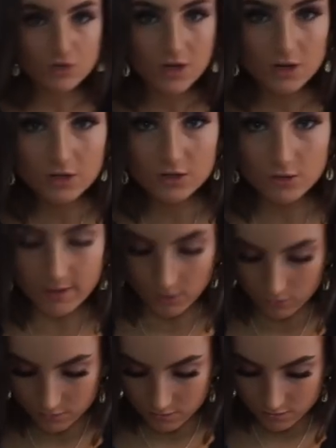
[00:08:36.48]
How do you do
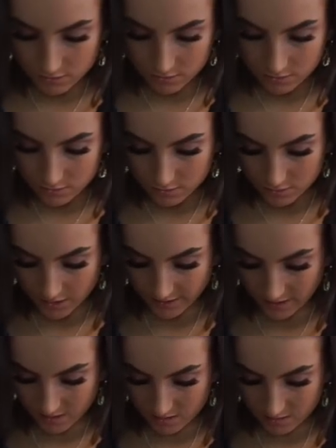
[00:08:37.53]
belts? Like that?